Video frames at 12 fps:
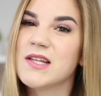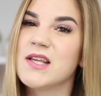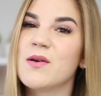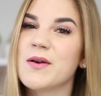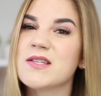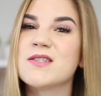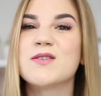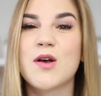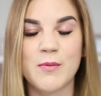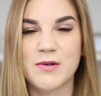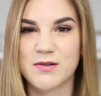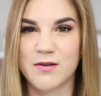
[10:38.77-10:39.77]
Thank you guys
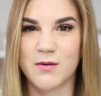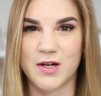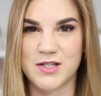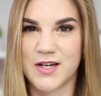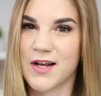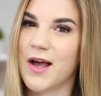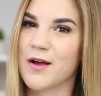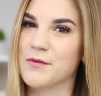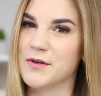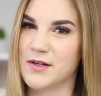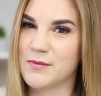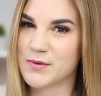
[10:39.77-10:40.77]
so much for watching. I
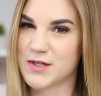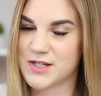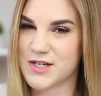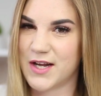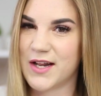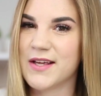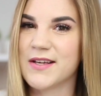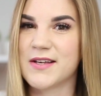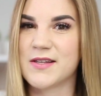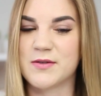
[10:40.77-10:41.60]
really appreciate it.